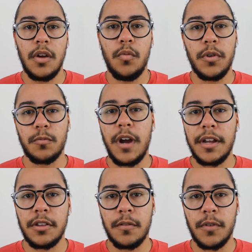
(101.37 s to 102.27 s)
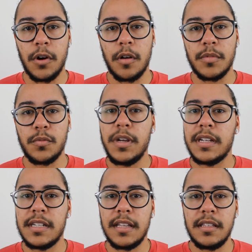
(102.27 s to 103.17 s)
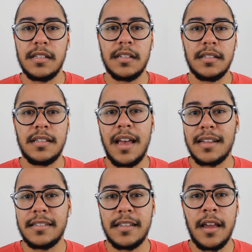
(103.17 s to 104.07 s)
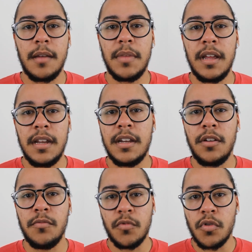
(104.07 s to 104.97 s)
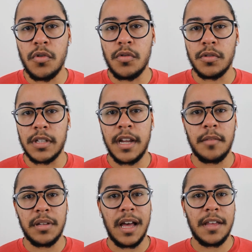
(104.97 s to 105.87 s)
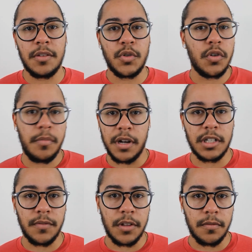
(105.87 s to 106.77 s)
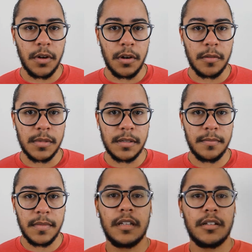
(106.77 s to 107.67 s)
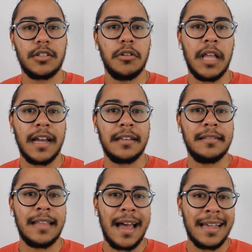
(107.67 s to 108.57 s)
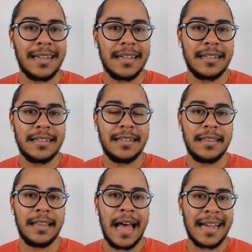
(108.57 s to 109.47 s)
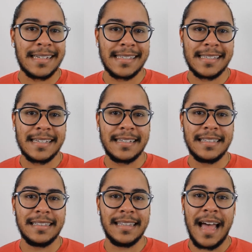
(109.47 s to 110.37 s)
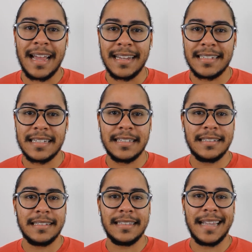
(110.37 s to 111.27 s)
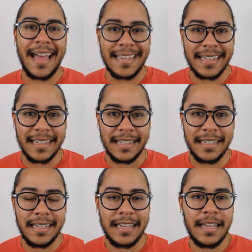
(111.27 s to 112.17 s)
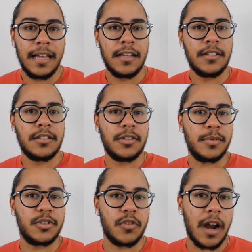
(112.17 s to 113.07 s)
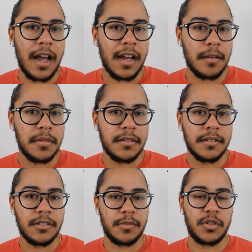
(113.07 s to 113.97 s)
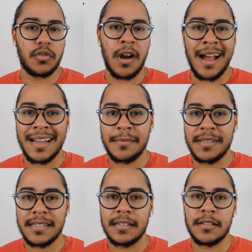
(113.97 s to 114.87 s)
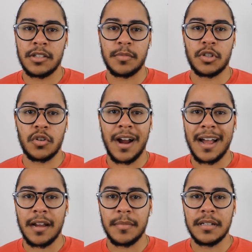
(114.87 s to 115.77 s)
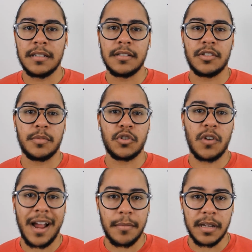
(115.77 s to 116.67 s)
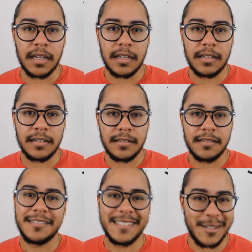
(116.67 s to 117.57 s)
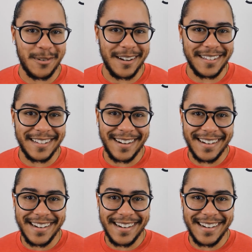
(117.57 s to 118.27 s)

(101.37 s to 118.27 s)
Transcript: With regular verbs, we can take these exact same ending rules and apply them to a bunch of other verbs. So like, likes, liked, liking, subscribe, subscribes, subscribed, subscribing. See what I did there?